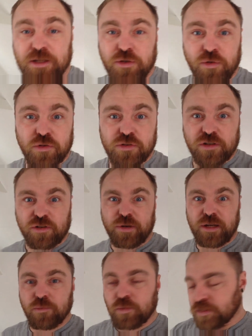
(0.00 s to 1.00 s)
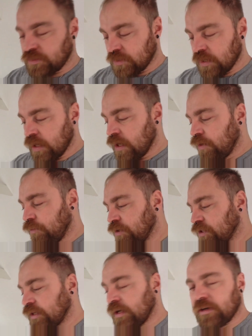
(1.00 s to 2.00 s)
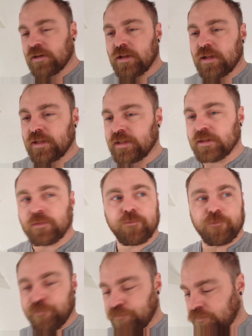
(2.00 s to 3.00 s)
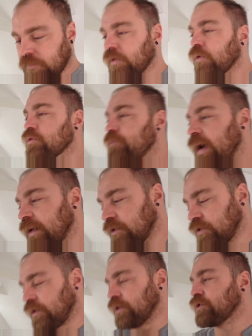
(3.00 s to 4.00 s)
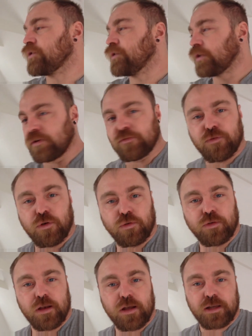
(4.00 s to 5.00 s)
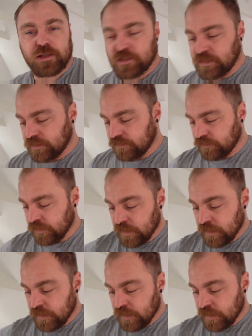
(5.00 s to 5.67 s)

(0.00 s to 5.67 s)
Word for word: You know those green ones, which got like um, there's patterns on it, so you can follow the lines and stuff.